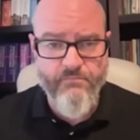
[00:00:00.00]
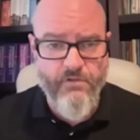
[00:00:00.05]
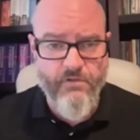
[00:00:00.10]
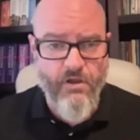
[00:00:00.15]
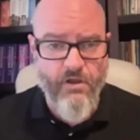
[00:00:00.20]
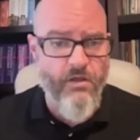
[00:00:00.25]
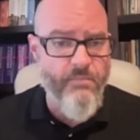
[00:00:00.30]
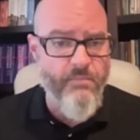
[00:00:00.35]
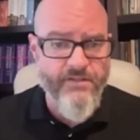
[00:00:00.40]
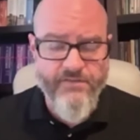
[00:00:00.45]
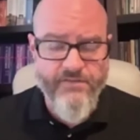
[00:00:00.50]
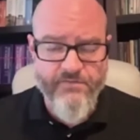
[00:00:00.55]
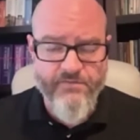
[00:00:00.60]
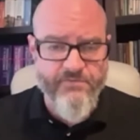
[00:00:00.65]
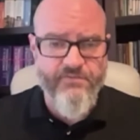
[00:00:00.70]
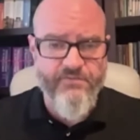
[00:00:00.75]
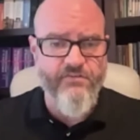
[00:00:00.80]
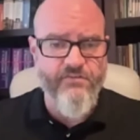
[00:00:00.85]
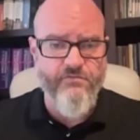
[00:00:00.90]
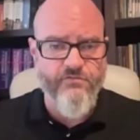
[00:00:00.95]
Call me a
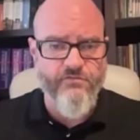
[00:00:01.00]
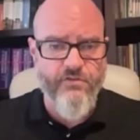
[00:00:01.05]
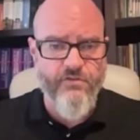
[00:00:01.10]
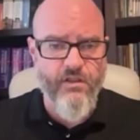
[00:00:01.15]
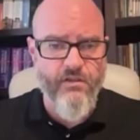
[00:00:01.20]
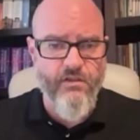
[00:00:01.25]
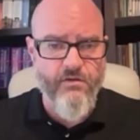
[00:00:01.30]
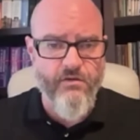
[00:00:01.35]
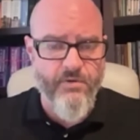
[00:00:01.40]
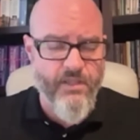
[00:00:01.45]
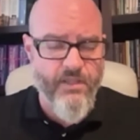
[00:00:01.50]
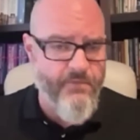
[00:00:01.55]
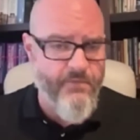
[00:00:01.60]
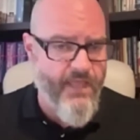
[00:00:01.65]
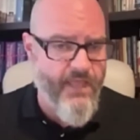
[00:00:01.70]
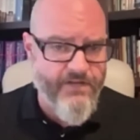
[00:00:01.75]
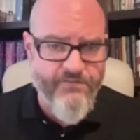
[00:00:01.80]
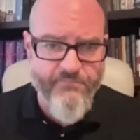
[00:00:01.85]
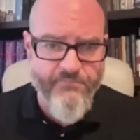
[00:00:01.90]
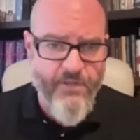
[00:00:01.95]
dispensational scholar, but I'm an
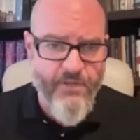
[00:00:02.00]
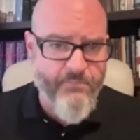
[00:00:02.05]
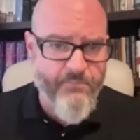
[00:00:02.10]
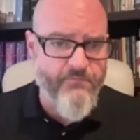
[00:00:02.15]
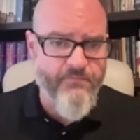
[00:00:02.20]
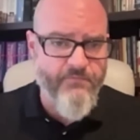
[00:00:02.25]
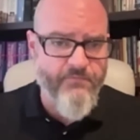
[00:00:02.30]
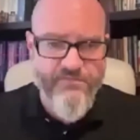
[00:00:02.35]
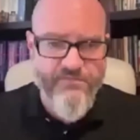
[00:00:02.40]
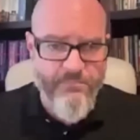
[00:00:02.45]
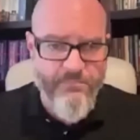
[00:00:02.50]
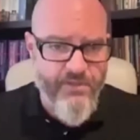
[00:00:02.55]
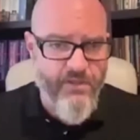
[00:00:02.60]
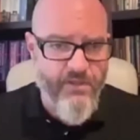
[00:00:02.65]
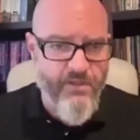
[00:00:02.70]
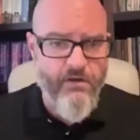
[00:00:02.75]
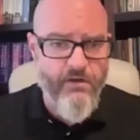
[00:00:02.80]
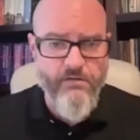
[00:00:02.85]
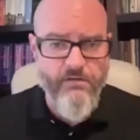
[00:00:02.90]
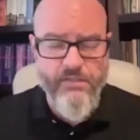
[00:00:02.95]
active member of
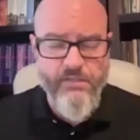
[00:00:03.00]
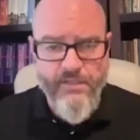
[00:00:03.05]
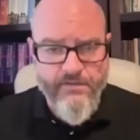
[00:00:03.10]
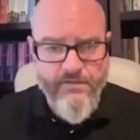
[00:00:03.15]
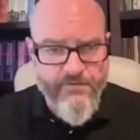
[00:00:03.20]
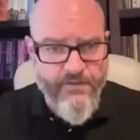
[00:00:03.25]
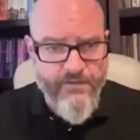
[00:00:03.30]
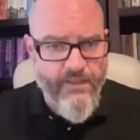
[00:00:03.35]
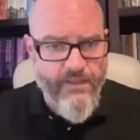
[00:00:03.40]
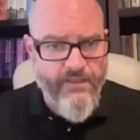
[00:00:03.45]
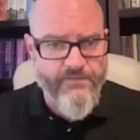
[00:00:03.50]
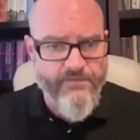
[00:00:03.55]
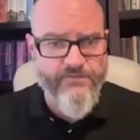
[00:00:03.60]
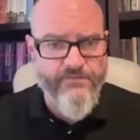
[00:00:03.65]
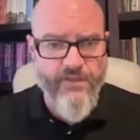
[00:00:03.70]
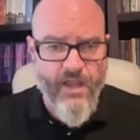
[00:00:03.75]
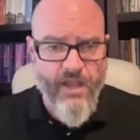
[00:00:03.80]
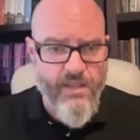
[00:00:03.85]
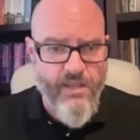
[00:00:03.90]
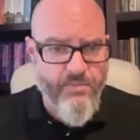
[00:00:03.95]
SBL, ETS,
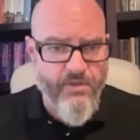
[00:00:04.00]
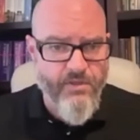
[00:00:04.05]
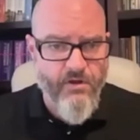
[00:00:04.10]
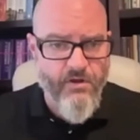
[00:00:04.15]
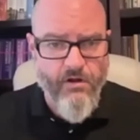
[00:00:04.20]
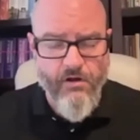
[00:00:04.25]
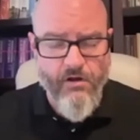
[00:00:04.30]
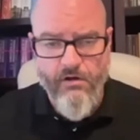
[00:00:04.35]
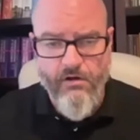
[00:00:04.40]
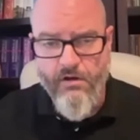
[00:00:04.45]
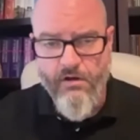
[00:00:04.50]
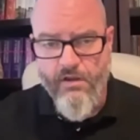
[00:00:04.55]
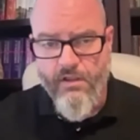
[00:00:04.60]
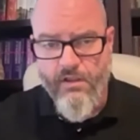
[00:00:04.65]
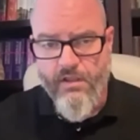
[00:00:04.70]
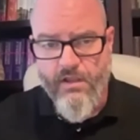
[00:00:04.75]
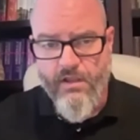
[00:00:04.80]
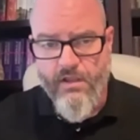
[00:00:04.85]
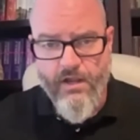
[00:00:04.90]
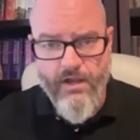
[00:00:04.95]
IBR.
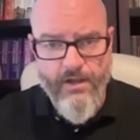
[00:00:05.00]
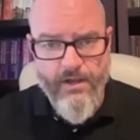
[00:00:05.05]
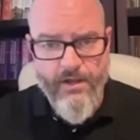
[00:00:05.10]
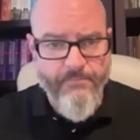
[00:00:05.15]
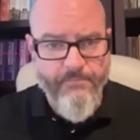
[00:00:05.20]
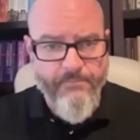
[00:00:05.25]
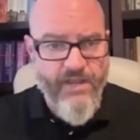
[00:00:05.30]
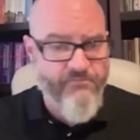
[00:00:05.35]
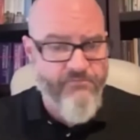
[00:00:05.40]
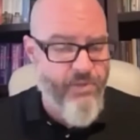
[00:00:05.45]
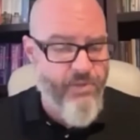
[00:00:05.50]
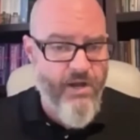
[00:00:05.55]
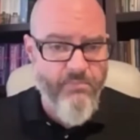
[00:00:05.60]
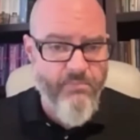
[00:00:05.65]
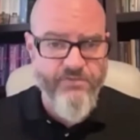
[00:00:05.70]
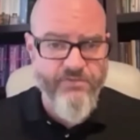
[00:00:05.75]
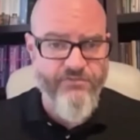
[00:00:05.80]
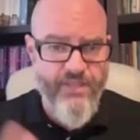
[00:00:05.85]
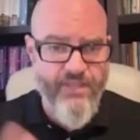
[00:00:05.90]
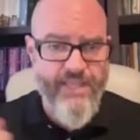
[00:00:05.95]
Um, I've
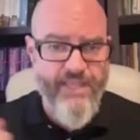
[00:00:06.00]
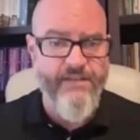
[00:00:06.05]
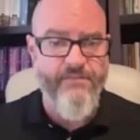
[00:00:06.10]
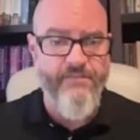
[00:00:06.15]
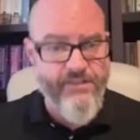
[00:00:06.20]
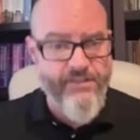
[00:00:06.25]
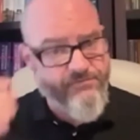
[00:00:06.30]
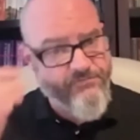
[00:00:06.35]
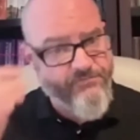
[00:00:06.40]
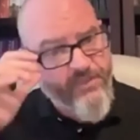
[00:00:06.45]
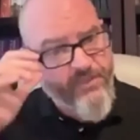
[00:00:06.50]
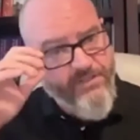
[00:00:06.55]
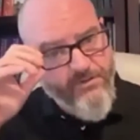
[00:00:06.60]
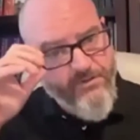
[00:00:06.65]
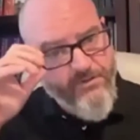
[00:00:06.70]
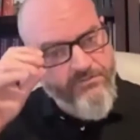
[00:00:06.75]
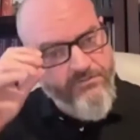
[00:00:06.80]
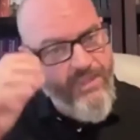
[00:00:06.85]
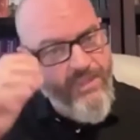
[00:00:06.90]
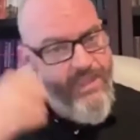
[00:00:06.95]
published in these
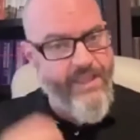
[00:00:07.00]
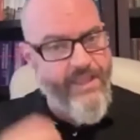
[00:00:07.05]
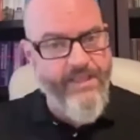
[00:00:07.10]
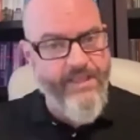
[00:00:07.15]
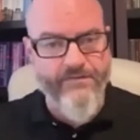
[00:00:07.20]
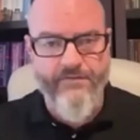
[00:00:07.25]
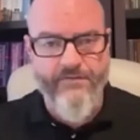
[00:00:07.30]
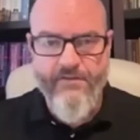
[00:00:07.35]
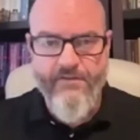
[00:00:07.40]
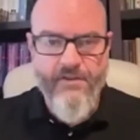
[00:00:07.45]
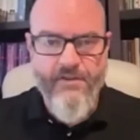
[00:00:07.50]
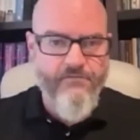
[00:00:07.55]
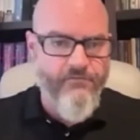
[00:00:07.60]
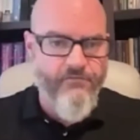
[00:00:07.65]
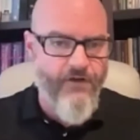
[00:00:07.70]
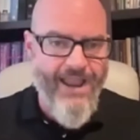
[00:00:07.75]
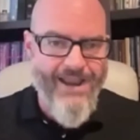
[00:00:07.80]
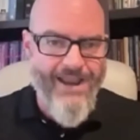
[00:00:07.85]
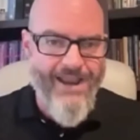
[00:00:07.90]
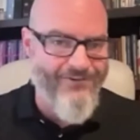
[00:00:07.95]
venues, and
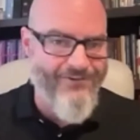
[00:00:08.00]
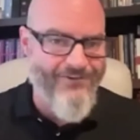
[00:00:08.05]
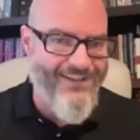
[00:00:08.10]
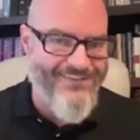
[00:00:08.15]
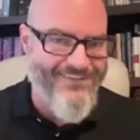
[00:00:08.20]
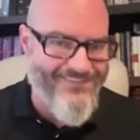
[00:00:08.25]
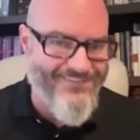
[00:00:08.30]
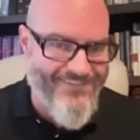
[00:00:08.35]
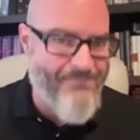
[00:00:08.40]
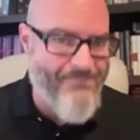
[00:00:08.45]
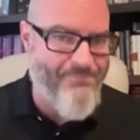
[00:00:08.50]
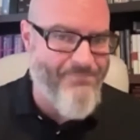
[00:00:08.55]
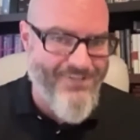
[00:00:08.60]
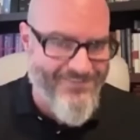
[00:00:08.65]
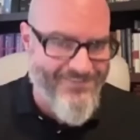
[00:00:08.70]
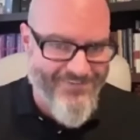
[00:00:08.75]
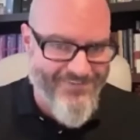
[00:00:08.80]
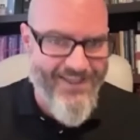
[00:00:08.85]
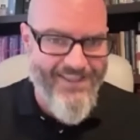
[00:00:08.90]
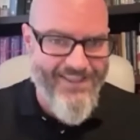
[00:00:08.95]
for every
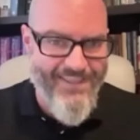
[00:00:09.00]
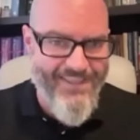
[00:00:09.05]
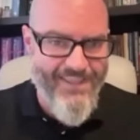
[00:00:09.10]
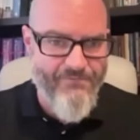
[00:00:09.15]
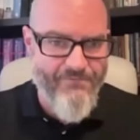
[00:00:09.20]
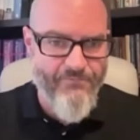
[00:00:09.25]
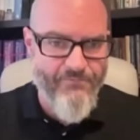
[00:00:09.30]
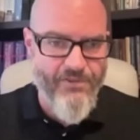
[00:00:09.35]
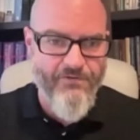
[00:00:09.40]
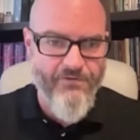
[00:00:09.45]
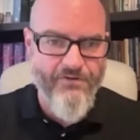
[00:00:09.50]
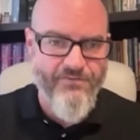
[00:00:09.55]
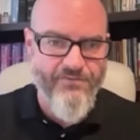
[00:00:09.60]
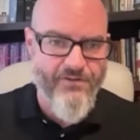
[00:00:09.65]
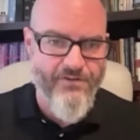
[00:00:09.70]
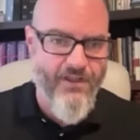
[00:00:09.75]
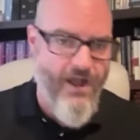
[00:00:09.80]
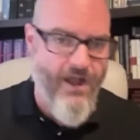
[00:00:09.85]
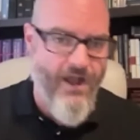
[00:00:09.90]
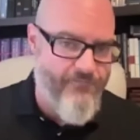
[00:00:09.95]
acceptance I get, whether it's a
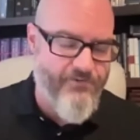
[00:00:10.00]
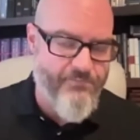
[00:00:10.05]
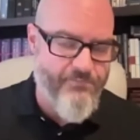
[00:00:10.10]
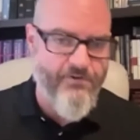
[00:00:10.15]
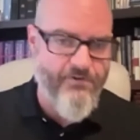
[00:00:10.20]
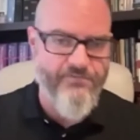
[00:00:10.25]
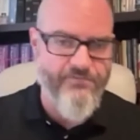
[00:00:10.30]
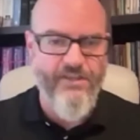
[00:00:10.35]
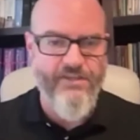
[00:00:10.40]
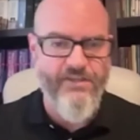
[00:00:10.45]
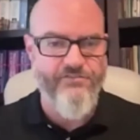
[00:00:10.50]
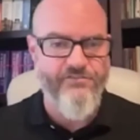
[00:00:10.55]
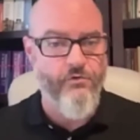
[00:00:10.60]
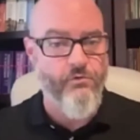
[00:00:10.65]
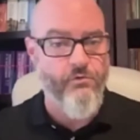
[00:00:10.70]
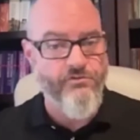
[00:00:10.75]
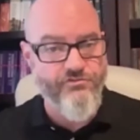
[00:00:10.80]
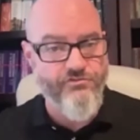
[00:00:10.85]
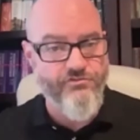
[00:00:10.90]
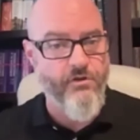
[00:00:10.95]
conference presentation
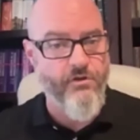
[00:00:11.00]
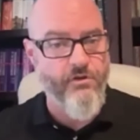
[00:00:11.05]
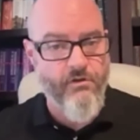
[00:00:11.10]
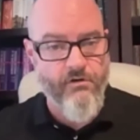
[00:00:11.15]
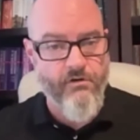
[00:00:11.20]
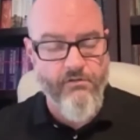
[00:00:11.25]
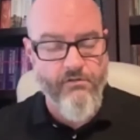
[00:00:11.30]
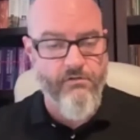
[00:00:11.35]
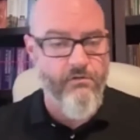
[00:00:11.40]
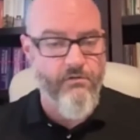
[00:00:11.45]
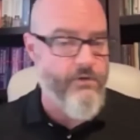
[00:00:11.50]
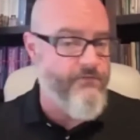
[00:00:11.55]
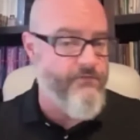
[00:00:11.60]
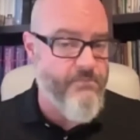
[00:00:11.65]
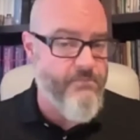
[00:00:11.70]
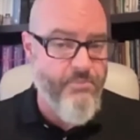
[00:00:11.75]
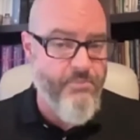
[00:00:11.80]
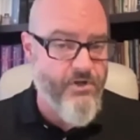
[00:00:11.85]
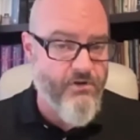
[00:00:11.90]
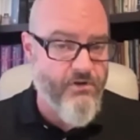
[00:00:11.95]
or a journal article or even
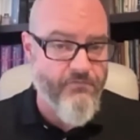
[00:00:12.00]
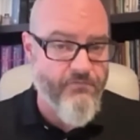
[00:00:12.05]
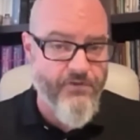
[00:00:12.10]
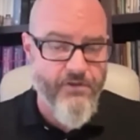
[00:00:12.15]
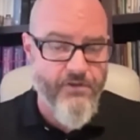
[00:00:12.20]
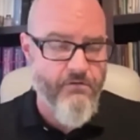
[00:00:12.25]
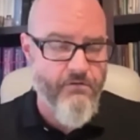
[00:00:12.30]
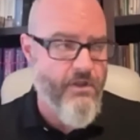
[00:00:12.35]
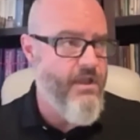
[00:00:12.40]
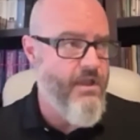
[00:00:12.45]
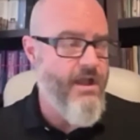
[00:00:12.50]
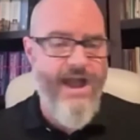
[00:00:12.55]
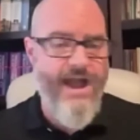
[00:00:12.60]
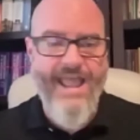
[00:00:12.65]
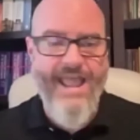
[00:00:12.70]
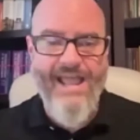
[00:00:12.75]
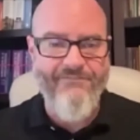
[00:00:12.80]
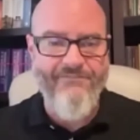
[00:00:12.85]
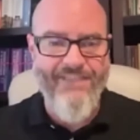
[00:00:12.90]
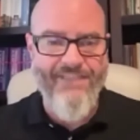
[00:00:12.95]
a book review, I
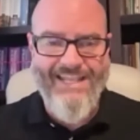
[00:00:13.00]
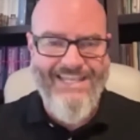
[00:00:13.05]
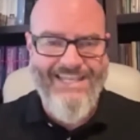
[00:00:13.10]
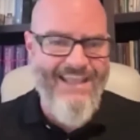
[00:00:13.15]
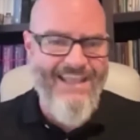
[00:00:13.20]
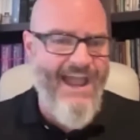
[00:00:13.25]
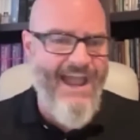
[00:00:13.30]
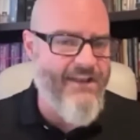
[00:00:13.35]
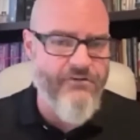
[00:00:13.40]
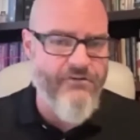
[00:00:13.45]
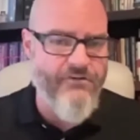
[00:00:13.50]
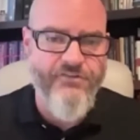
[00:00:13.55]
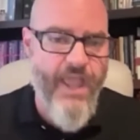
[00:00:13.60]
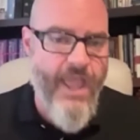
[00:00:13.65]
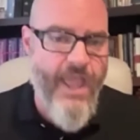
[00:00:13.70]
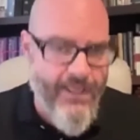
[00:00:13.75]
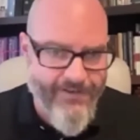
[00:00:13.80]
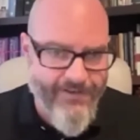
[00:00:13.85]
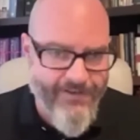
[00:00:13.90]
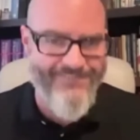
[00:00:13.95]
have like nine or
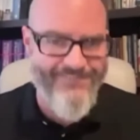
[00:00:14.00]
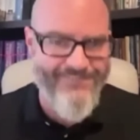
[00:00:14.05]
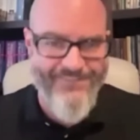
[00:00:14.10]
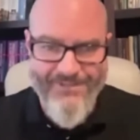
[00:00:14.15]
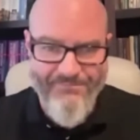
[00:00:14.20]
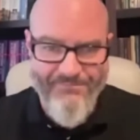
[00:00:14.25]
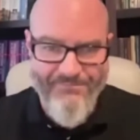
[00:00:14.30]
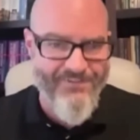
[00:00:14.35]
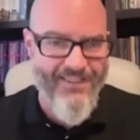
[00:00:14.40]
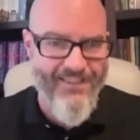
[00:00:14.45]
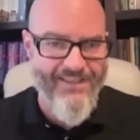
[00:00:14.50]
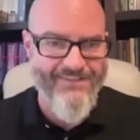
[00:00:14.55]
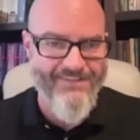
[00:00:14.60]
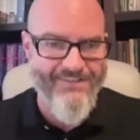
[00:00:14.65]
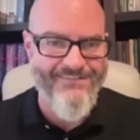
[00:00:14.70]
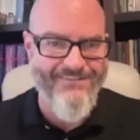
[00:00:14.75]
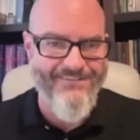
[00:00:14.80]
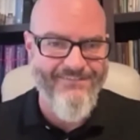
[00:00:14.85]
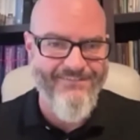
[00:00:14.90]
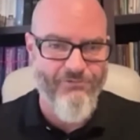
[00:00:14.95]
10, it seems like,
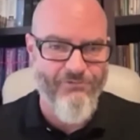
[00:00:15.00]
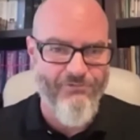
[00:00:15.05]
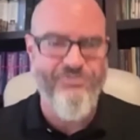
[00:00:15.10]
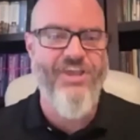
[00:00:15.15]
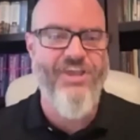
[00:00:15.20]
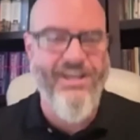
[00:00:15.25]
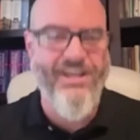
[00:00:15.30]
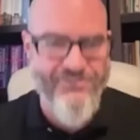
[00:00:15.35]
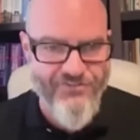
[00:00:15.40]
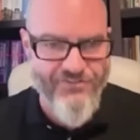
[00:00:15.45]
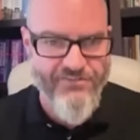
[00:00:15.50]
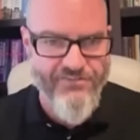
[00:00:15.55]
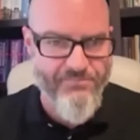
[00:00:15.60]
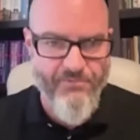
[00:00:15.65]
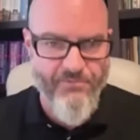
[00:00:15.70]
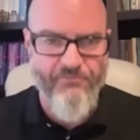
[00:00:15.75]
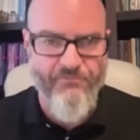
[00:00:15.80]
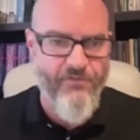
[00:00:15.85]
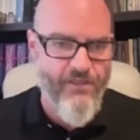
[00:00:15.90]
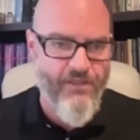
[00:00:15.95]
rejections
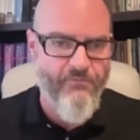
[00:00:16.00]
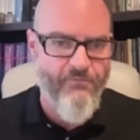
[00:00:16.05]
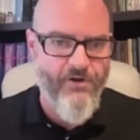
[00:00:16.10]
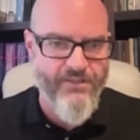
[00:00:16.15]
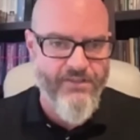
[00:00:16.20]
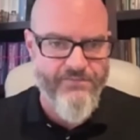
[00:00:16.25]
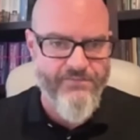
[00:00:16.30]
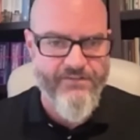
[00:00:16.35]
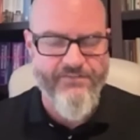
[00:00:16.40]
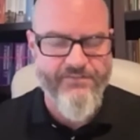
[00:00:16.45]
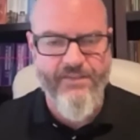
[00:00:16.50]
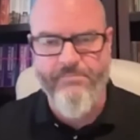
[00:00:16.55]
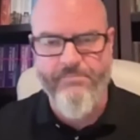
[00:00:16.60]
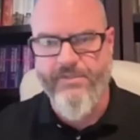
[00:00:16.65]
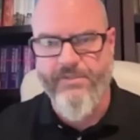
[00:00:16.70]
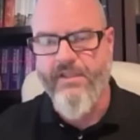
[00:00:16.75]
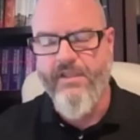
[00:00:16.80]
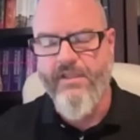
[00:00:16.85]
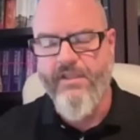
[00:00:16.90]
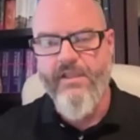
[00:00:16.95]
before that one is
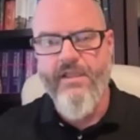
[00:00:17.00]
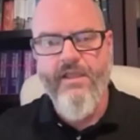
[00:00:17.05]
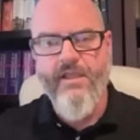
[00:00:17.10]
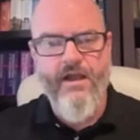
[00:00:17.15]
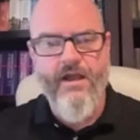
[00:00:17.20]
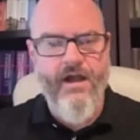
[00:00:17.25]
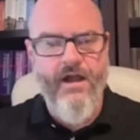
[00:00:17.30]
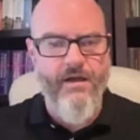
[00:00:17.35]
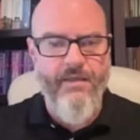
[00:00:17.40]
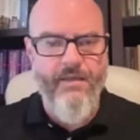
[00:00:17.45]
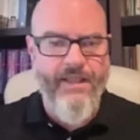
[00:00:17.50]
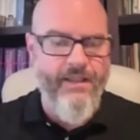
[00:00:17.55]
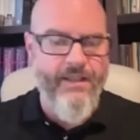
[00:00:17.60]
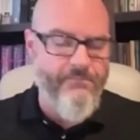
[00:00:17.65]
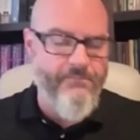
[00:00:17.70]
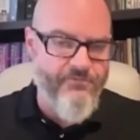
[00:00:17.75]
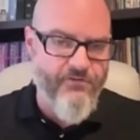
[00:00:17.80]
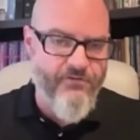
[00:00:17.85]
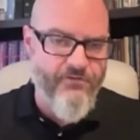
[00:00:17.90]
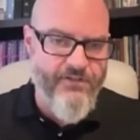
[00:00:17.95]
accepted. Uh, and I'm
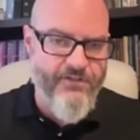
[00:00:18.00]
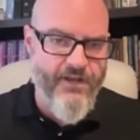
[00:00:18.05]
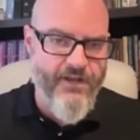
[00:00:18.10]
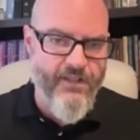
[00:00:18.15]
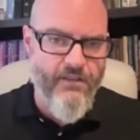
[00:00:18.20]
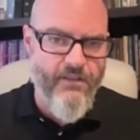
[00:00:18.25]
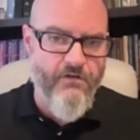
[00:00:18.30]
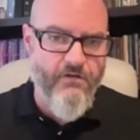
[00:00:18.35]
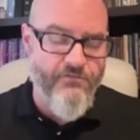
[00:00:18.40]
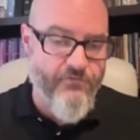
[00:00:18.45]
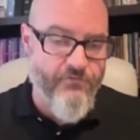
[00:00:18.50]
certainly not alone.